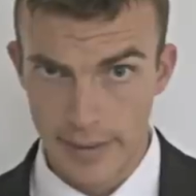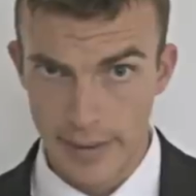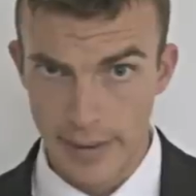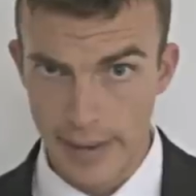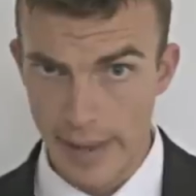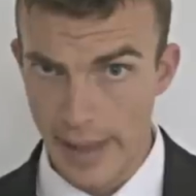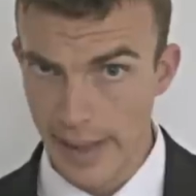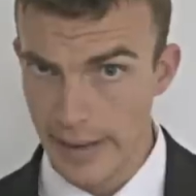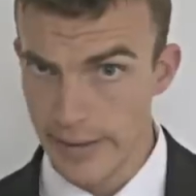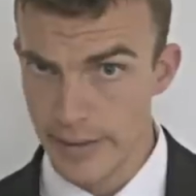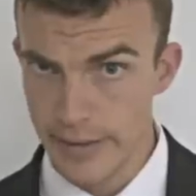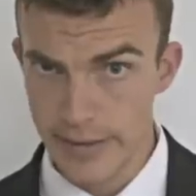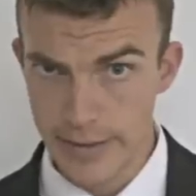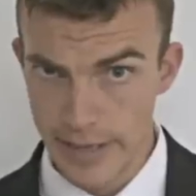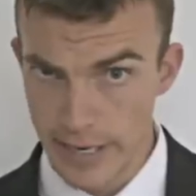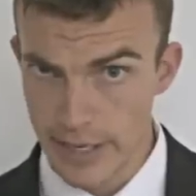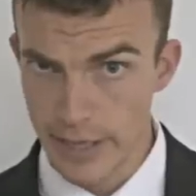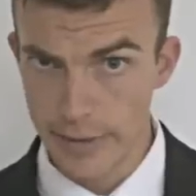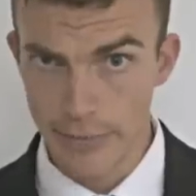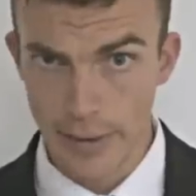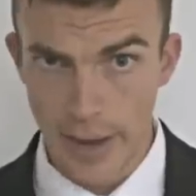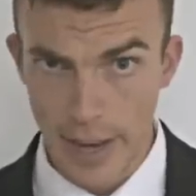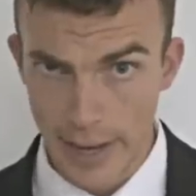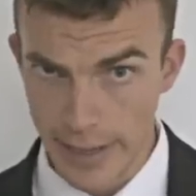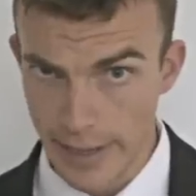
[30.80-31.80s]
and
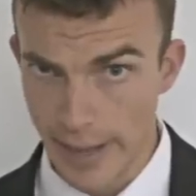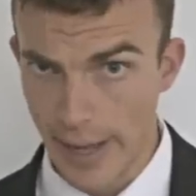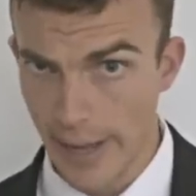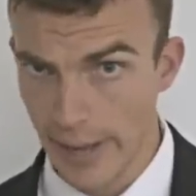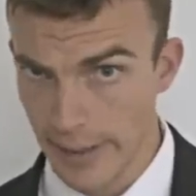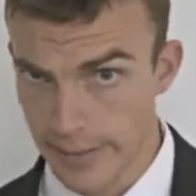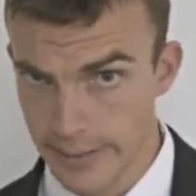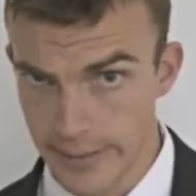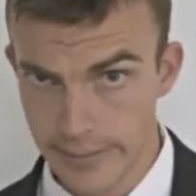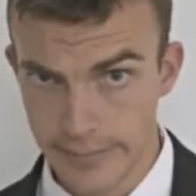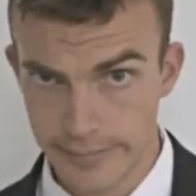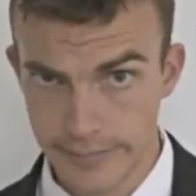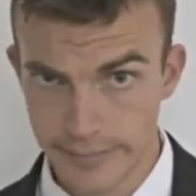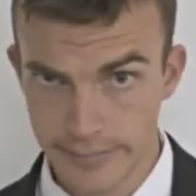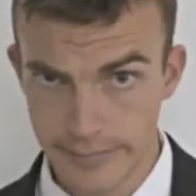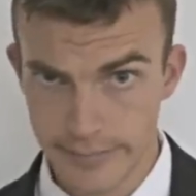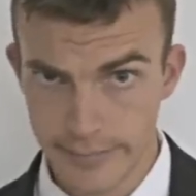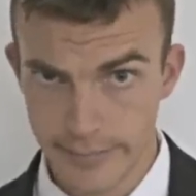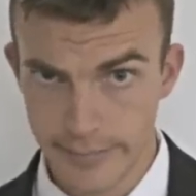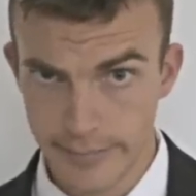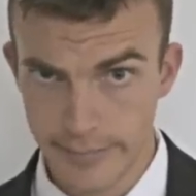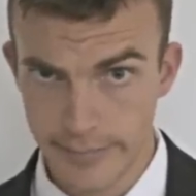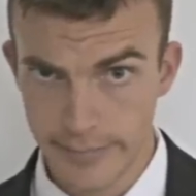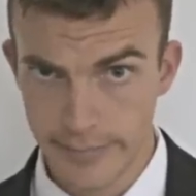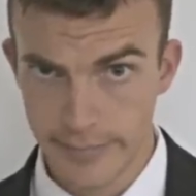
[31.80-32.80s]
Gina Rinehart,
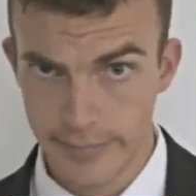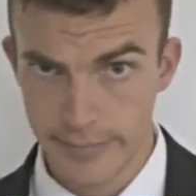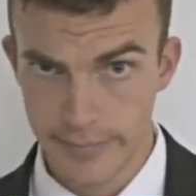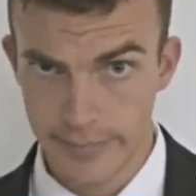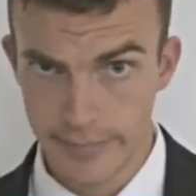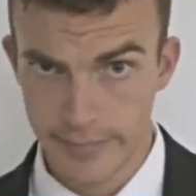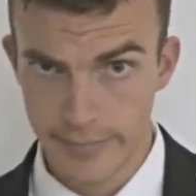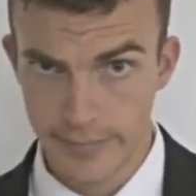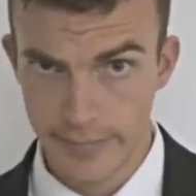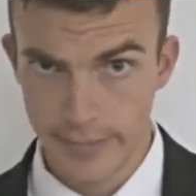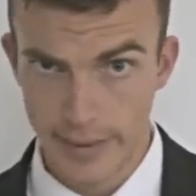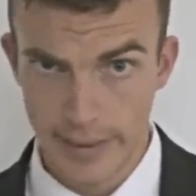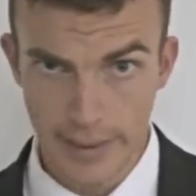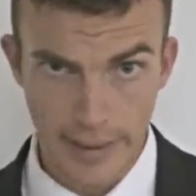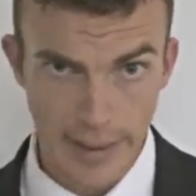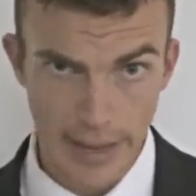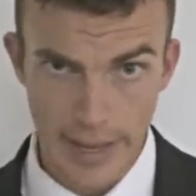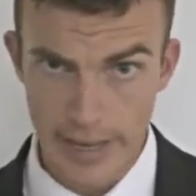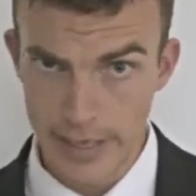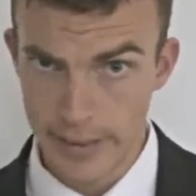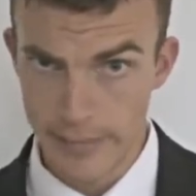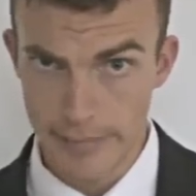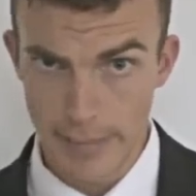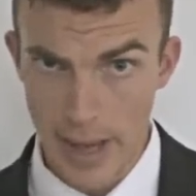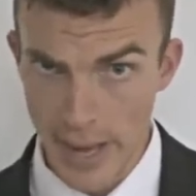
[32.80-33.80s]

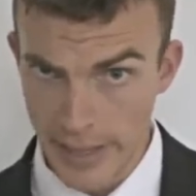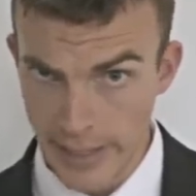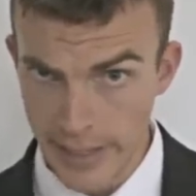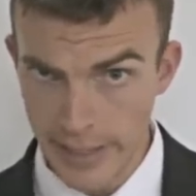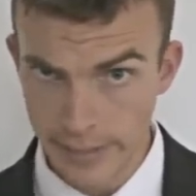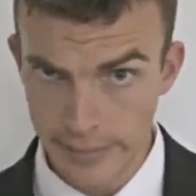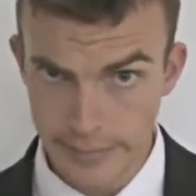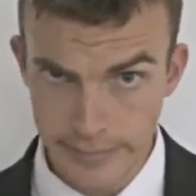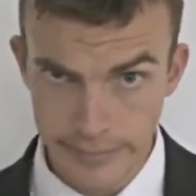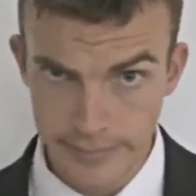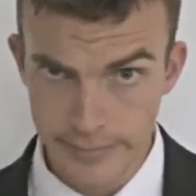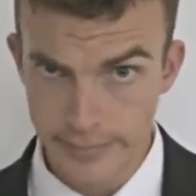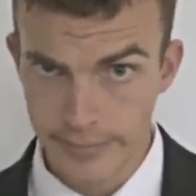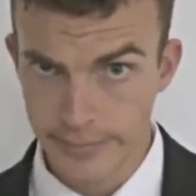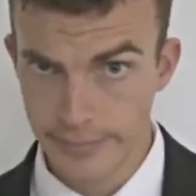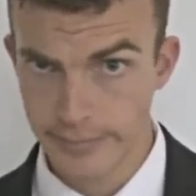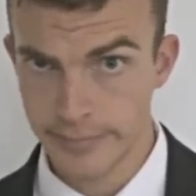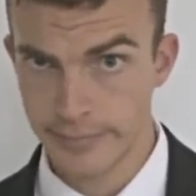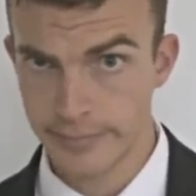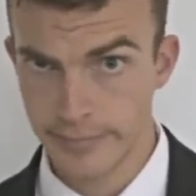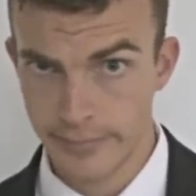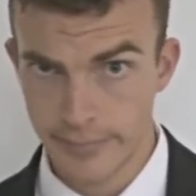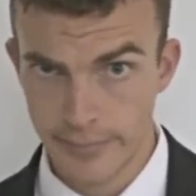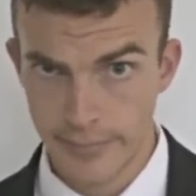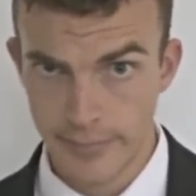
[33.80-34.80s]
and money,
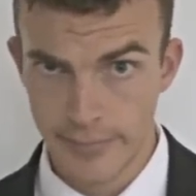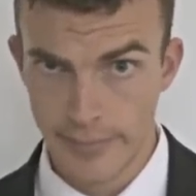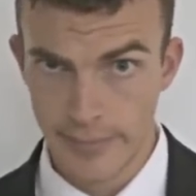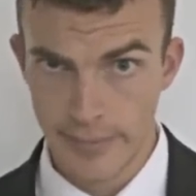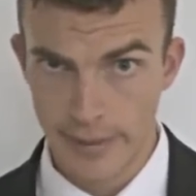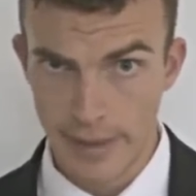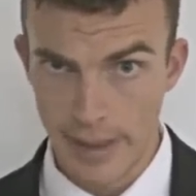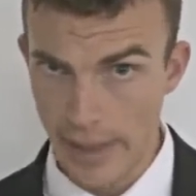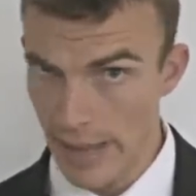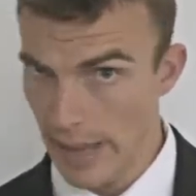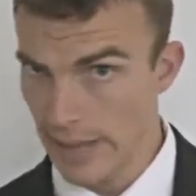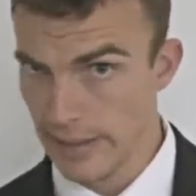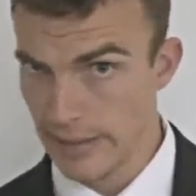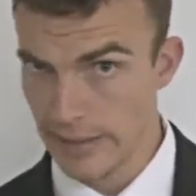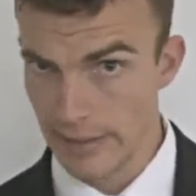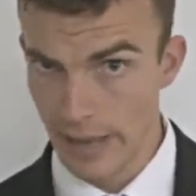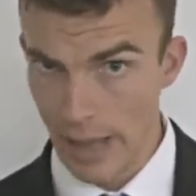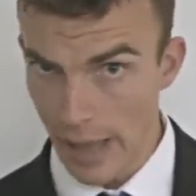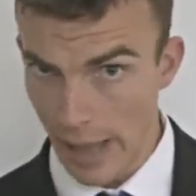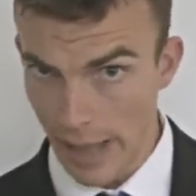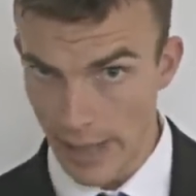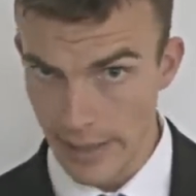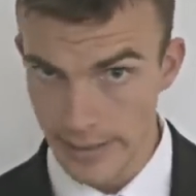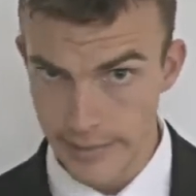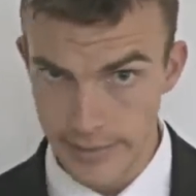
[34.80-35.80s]
and
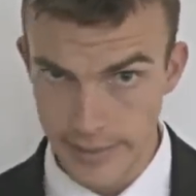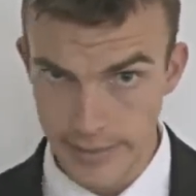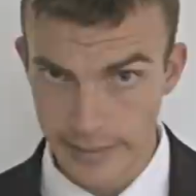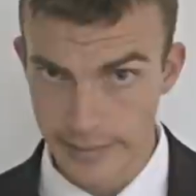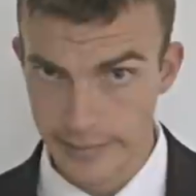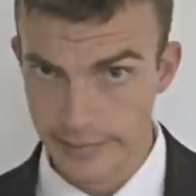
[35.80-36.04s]
lies.